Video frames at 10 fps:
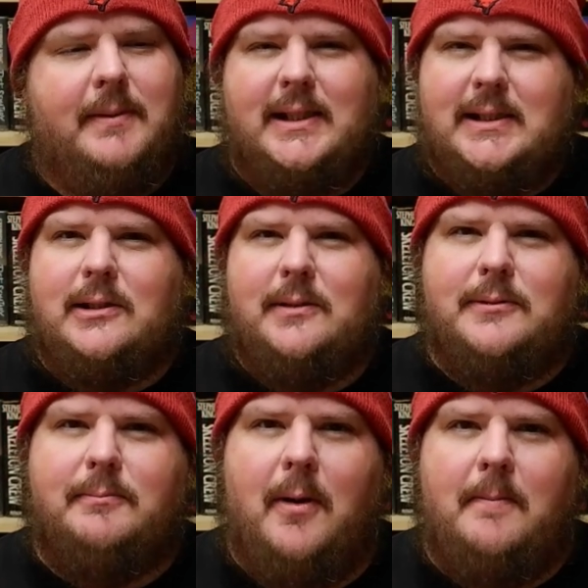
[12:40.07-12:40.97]
but is it
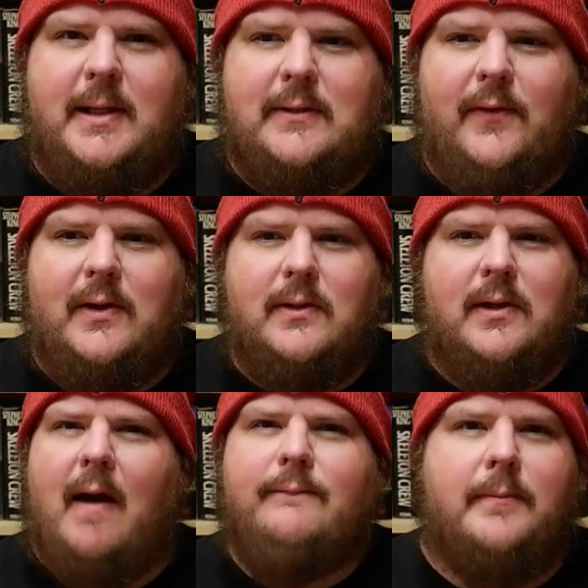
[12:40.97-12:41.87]
his bar mitzvah or
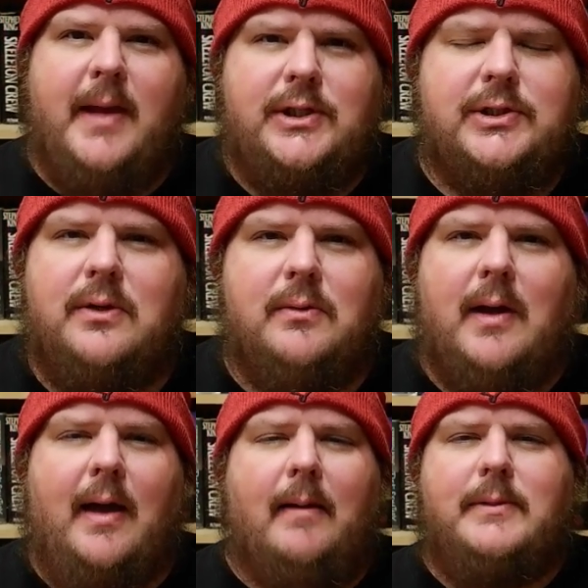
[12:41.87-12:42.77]
confirmation
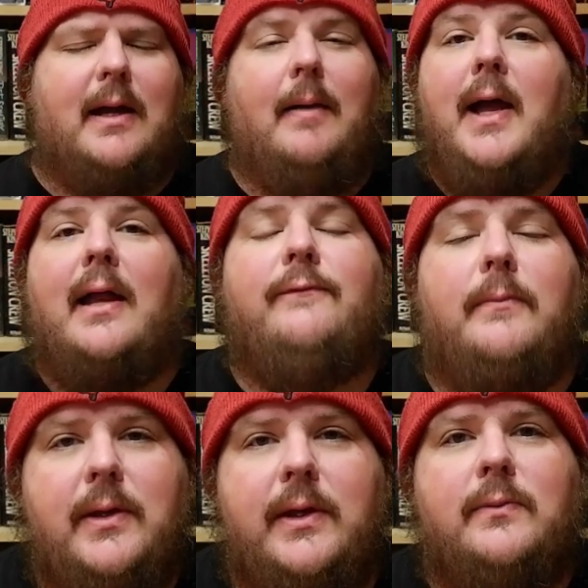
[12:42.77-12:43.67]
or, I, I'm not, I'm not
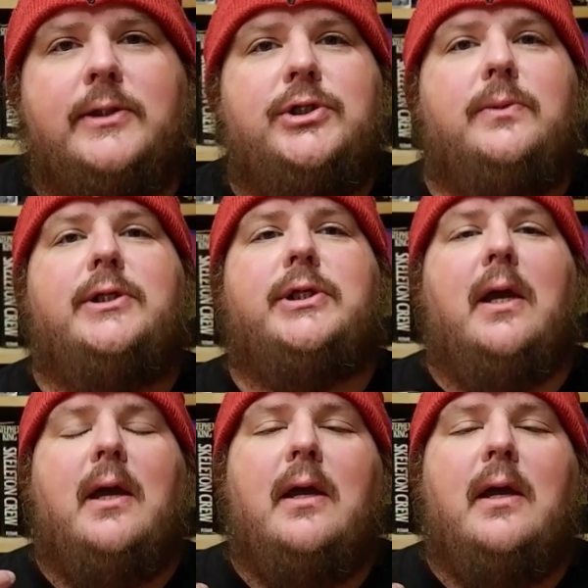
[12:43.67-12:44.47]
familiar with Jewish